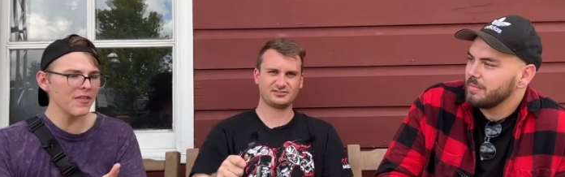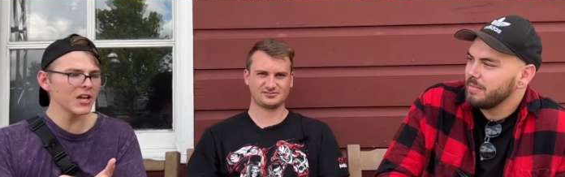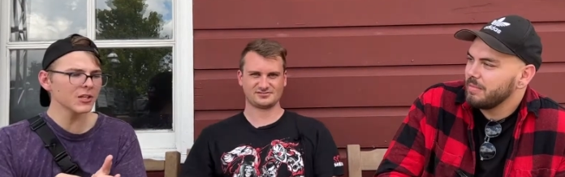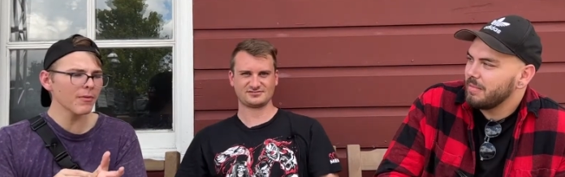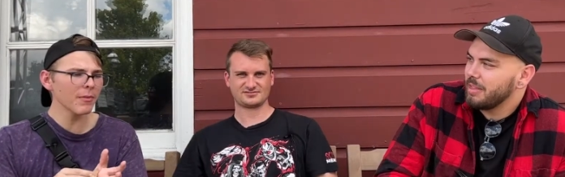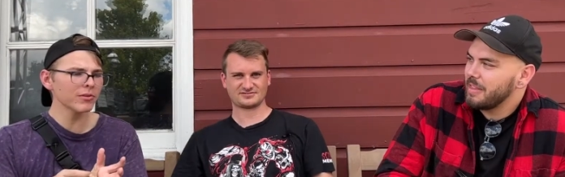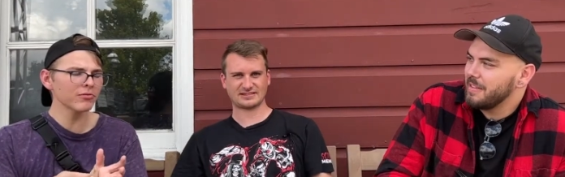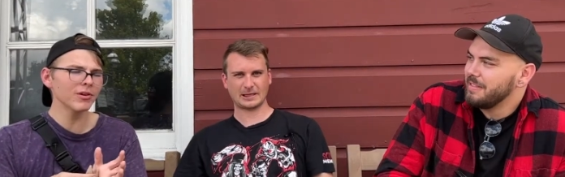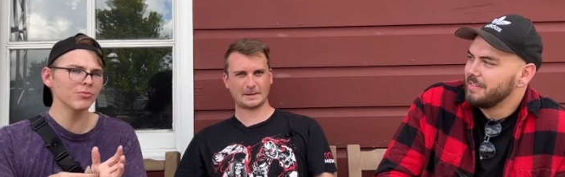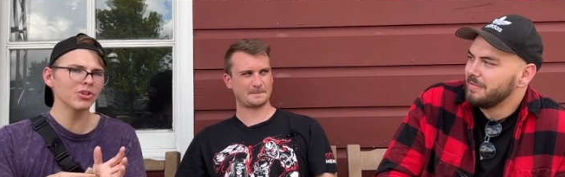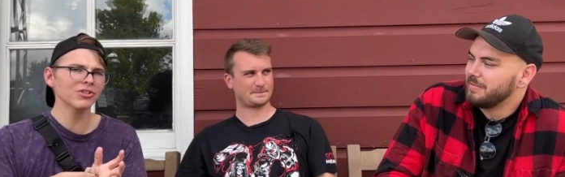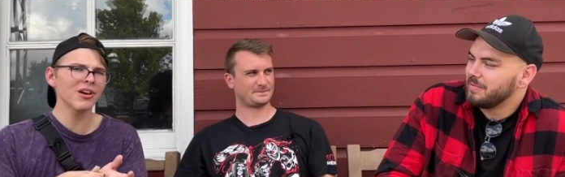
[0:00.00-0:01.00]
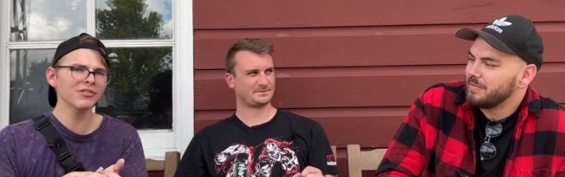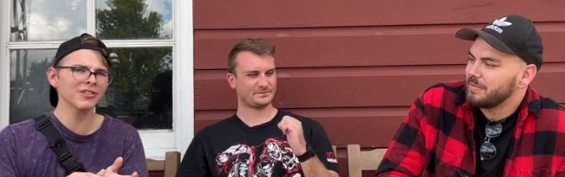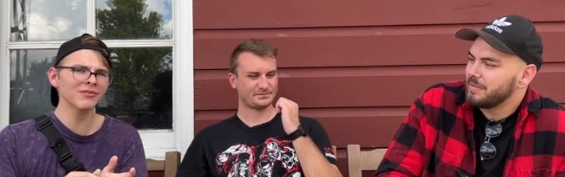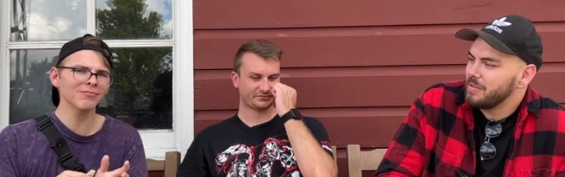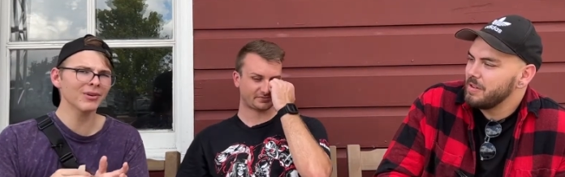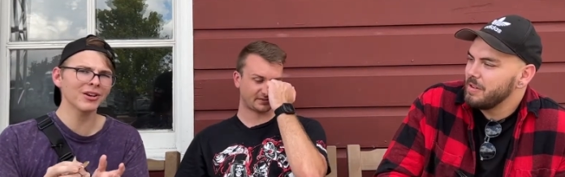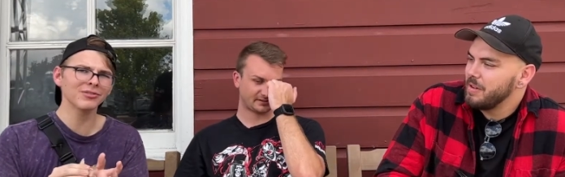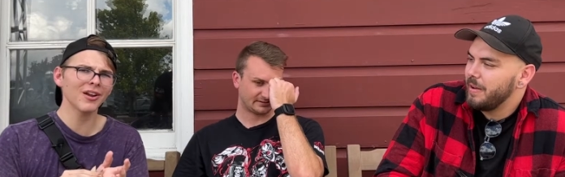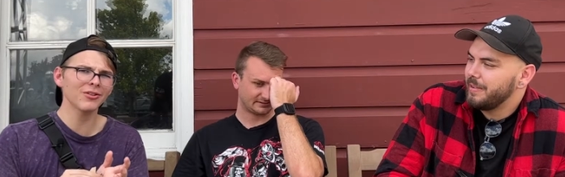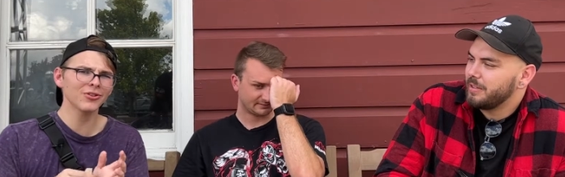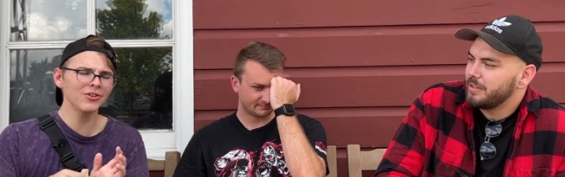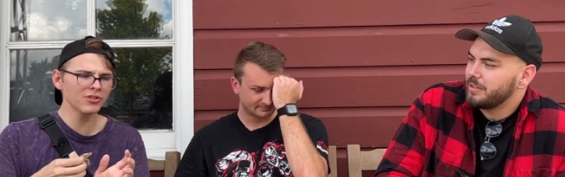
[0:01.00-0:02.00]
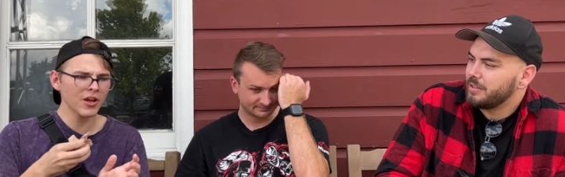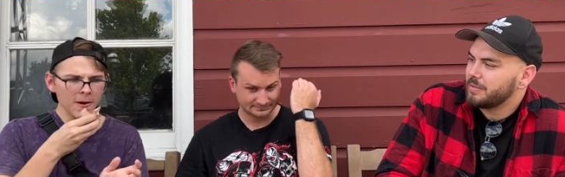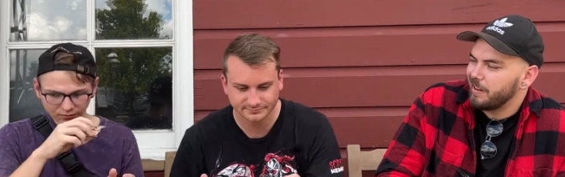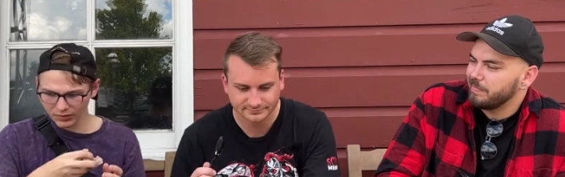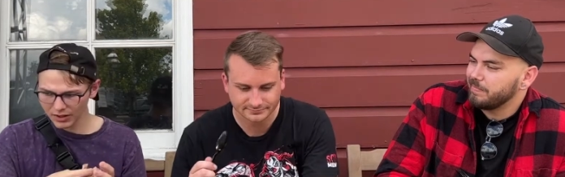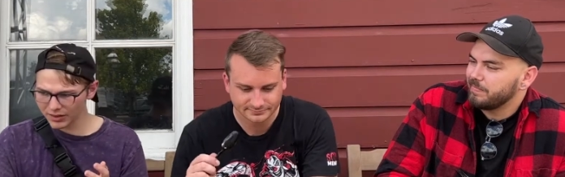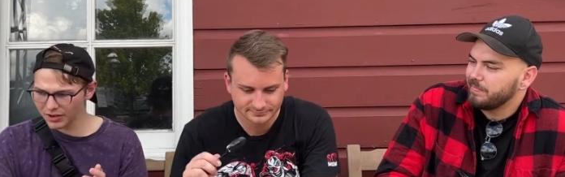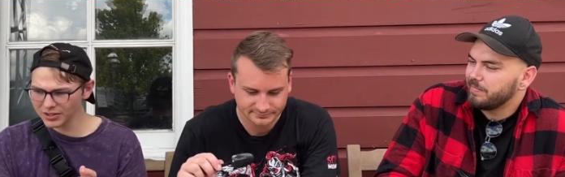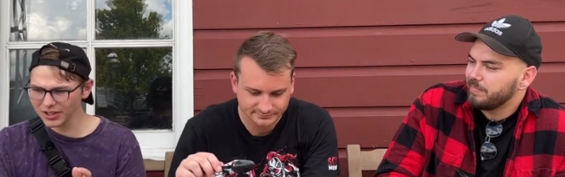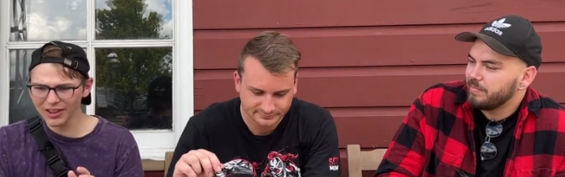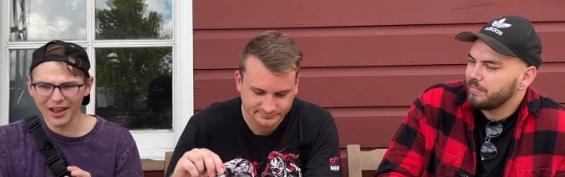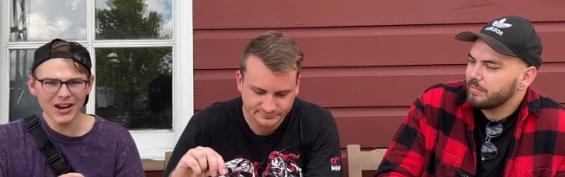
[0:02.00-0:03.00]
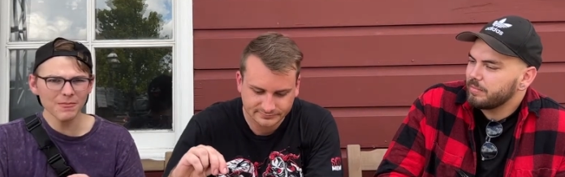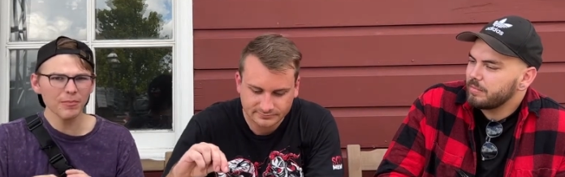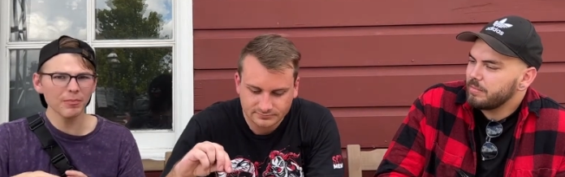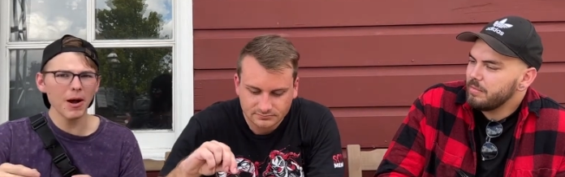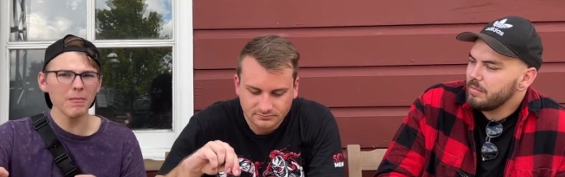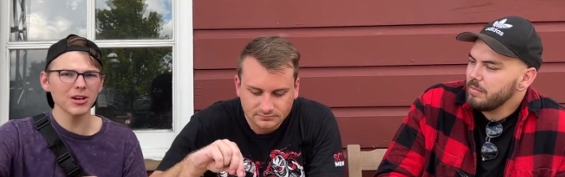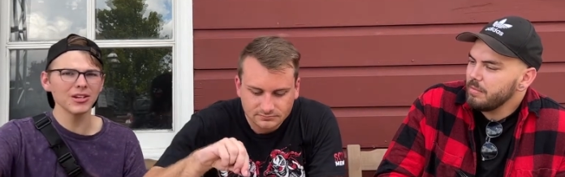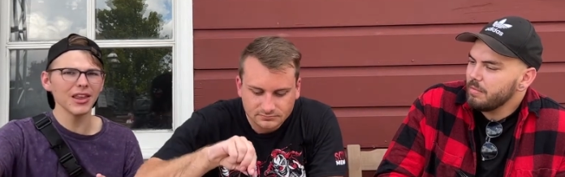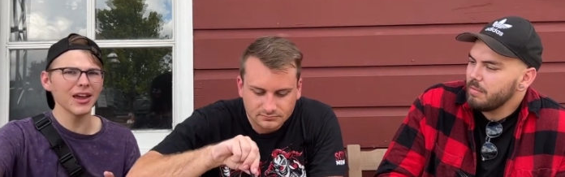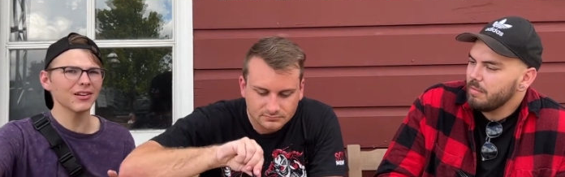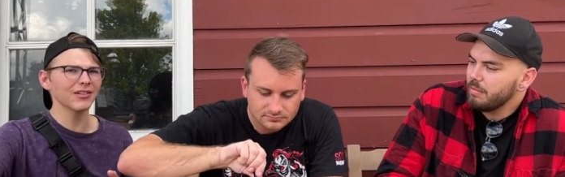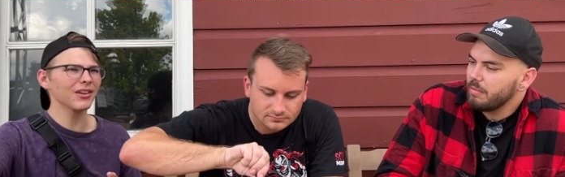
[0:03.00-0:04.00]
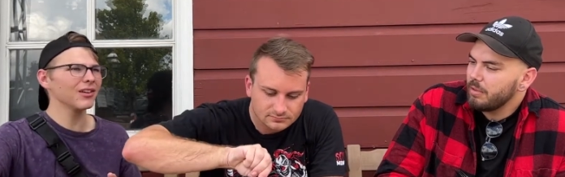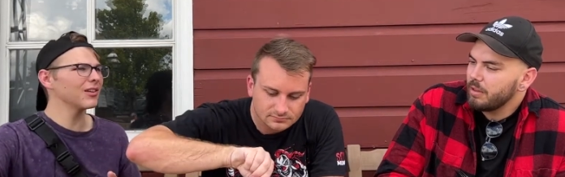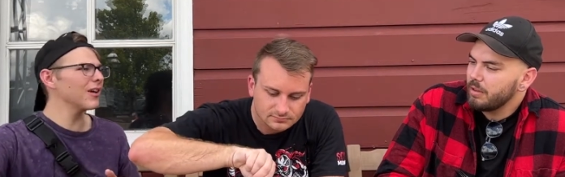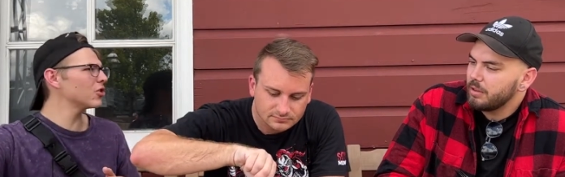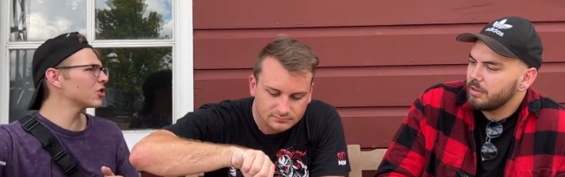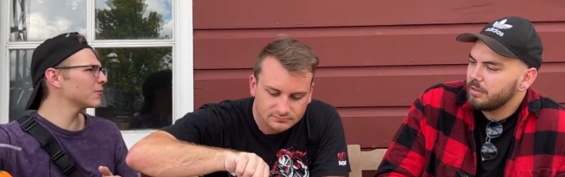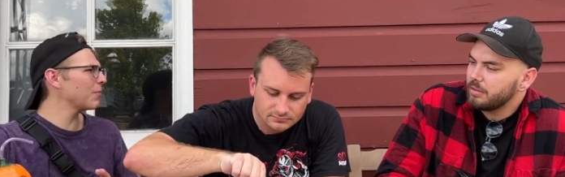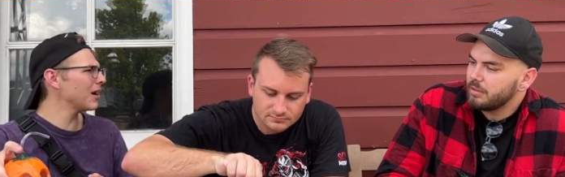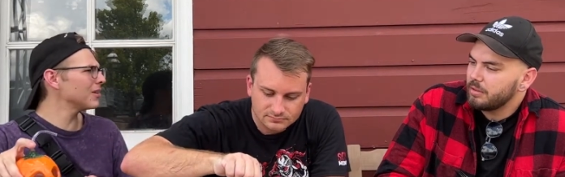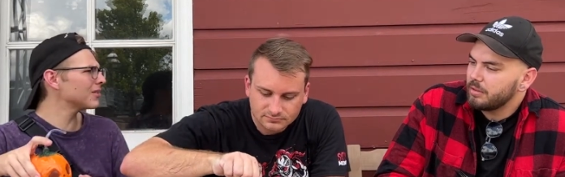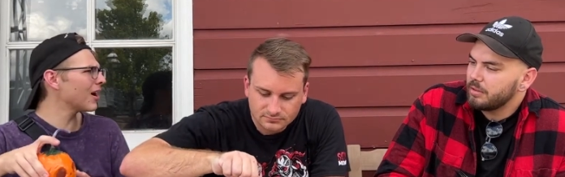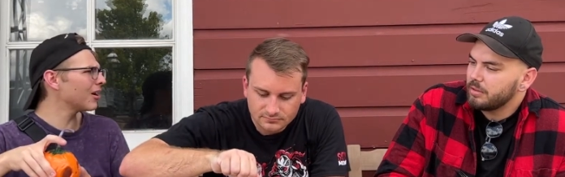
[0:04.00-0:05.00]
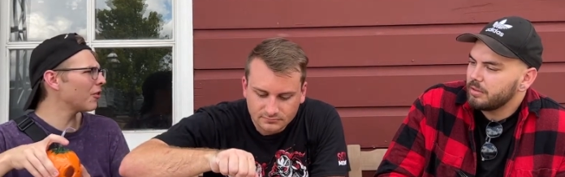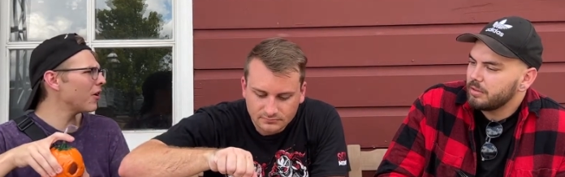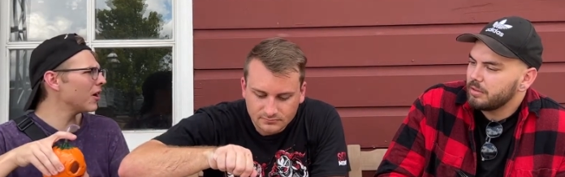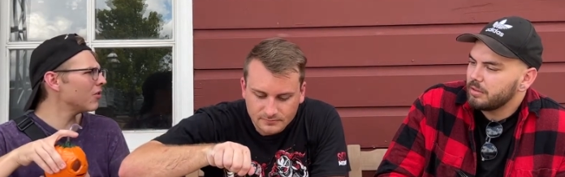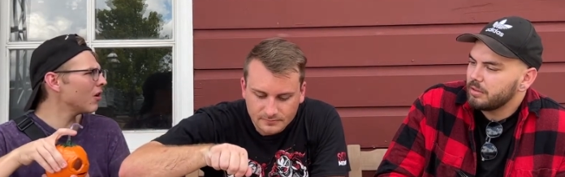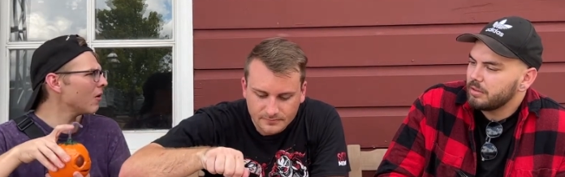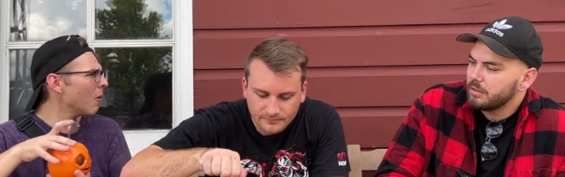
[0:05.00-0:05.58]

Speaker 1: think it's probably cream cheese icing, but it's not cheesecake. There's a light pumpkin-like-ish spice kind of thing in there.